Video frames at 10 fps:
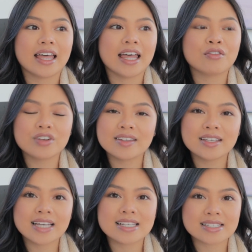
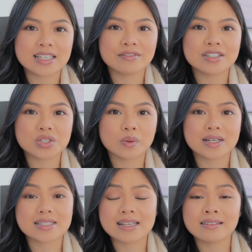everything that's given to
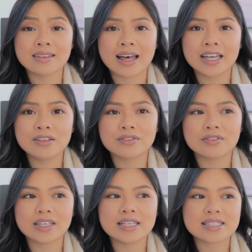us in
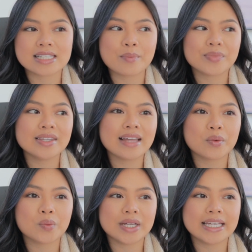life is something
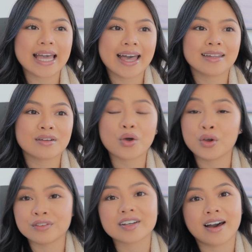that we can
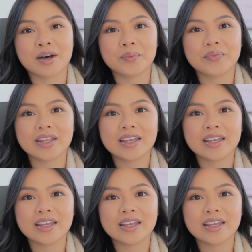overcome.